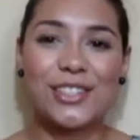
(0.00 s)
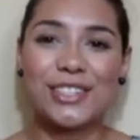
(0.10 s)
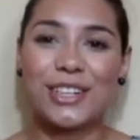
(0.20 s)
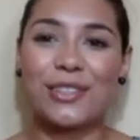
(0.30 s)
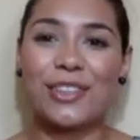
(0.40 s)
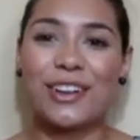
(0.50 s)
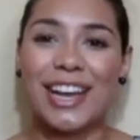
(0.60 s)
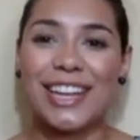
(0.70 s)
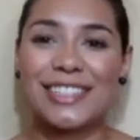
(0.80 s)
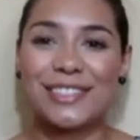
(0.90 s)
used it with all
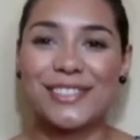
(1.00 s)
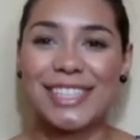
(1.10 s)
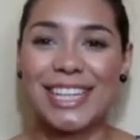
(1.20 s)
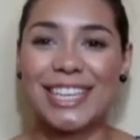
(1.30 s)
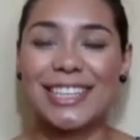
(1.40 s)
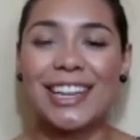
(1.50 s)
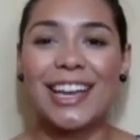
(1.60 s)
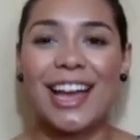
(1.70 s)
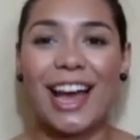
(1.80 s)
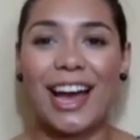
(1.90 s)
kinds of skin,
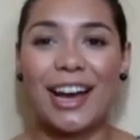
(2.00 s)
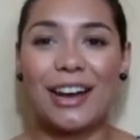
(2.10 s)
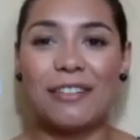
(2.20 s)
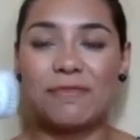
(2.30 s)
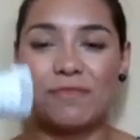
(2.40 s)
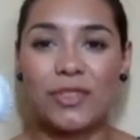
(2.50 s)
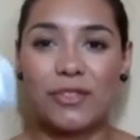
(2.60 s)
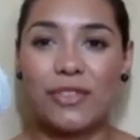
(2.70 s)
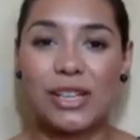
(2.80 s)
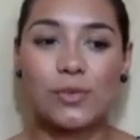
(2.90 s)
uh,
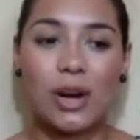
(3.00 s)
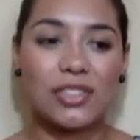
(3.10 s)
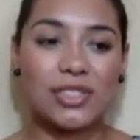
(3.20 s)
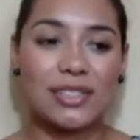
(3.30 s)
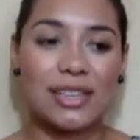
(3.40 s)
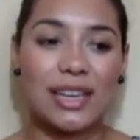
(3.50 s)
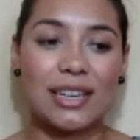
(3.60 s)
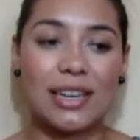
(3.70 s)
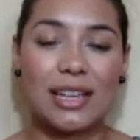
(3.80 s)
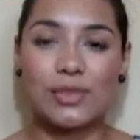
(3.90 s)
face washes
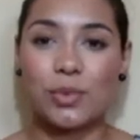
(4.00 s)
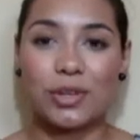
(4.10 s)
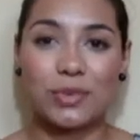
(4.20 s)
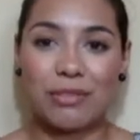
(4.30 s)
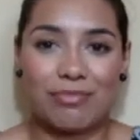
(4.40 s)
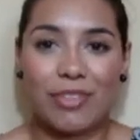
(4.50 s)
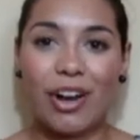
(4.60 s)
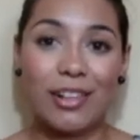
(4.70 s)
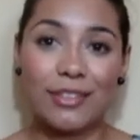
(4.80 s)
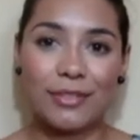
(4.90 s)
and it's worked with
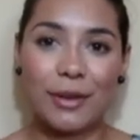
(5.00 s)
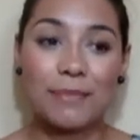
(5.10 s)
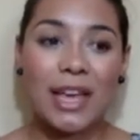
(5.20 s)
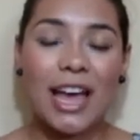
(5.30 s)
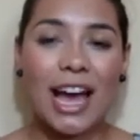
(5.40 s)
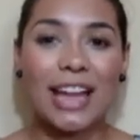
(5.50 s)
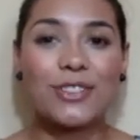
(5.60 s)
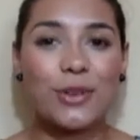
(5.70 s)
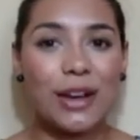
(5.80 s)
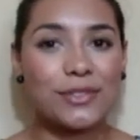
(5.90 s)
all of them. I
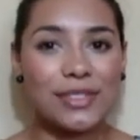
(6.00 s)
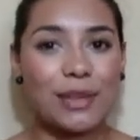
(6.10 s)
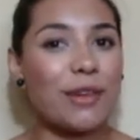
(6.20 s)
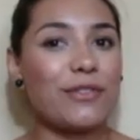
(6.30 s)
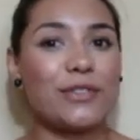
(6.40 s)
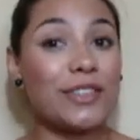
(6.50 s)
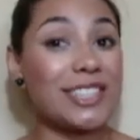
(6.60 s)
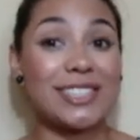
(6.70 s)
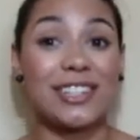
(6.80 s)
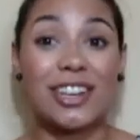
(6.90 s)
do have to say my favorite
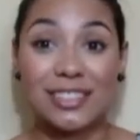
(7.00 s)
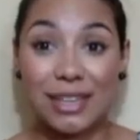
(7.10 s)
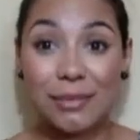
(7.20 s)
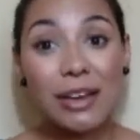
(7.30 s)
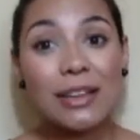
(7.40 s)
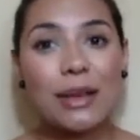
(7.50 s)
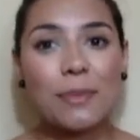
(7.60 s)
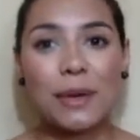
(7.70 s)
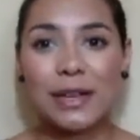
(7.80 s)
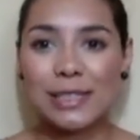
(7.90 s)
is the Noxzema
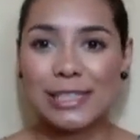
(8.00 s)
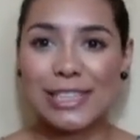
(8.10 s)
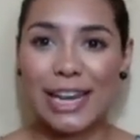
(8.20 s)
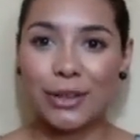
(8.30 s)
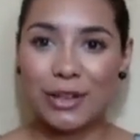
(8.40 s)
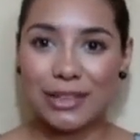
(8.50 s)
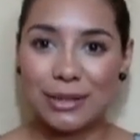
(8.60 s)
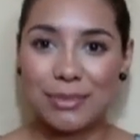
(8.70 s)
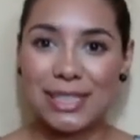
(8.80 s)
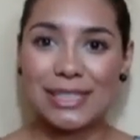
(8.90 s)
because it's got
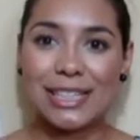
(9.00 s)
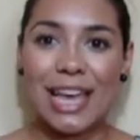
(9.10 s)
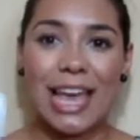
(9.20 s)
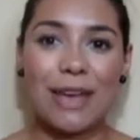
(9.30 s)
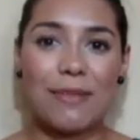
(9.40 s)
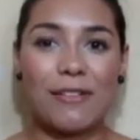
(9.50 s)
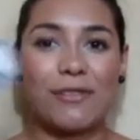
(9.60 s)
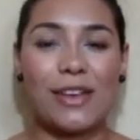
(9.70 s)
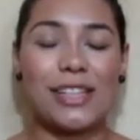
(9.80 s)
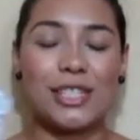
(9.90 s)
eucalyptus and my
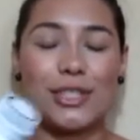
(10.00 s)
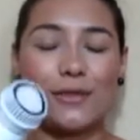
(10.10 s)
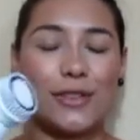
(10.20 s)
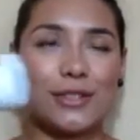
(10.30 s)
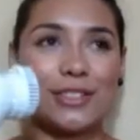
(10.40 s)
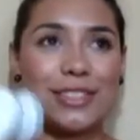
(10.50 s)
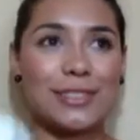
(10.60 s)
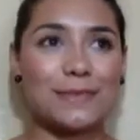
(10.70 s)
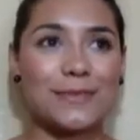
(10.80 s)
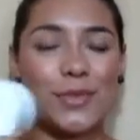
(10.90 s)
face just feels
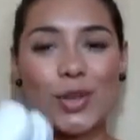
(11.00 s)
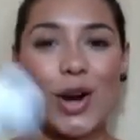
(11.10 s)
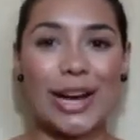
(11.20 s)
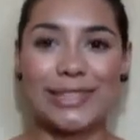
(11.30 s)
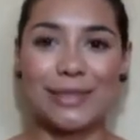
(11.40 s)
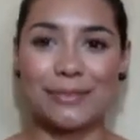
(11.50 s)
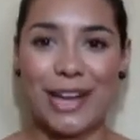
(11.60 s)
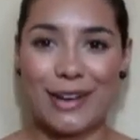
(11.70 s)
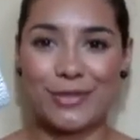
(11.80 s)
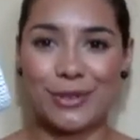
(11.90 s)
awesome
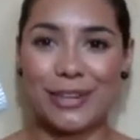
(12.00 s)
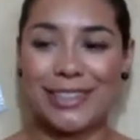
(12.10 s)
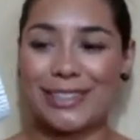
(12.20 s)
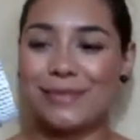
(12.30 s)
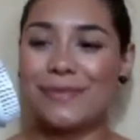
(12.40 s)
afterwards.